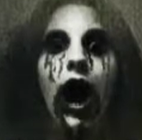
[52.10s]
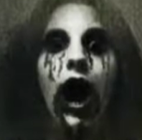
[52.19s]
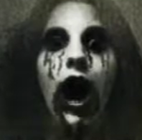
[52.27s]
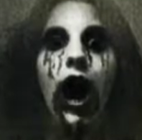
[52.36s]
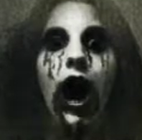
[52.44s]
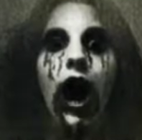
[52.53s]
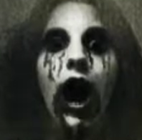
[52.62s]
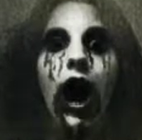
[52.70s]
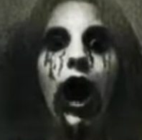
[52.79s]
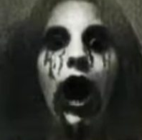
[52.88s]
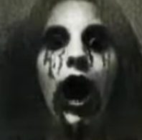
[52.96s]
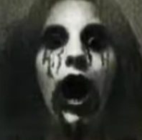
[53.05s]
on
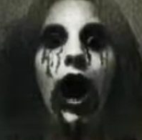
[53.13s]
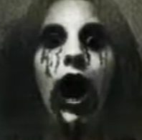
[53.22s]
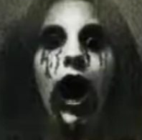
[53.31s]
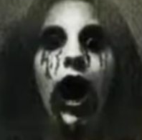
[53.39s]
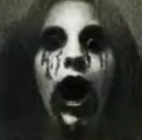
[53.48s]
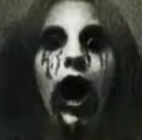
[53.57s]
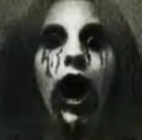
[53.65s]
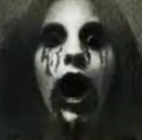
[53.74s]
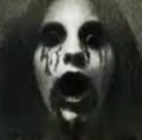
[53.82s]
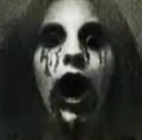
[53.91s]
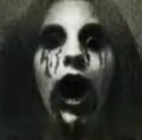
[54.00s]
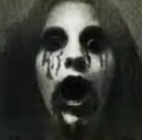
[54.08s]
this
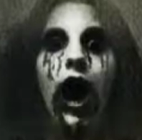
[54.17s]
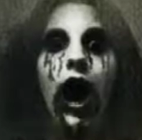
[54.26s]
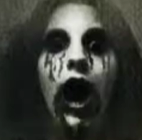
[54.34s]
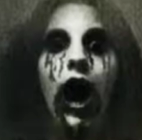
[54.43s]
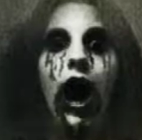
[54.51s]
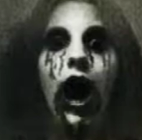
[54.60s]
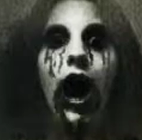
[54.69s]
website that